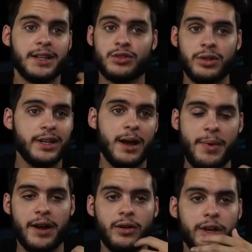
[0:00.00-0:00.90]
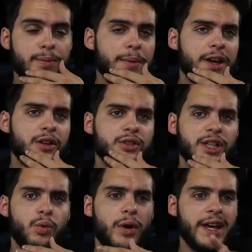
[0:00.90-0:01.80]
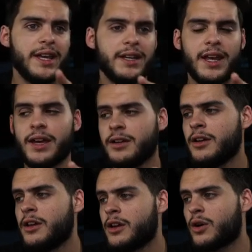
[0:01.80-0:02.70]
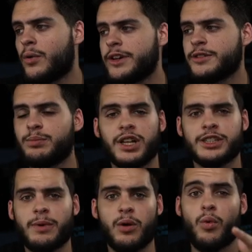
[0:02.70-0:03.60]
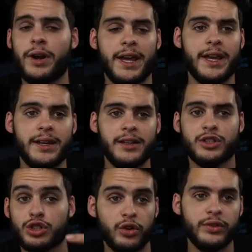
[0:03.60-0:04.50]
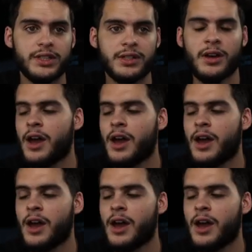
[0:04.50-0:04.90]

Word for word: That's really not bad at all. You can probably get close to like one eighty K coins plus about one eighty trophies,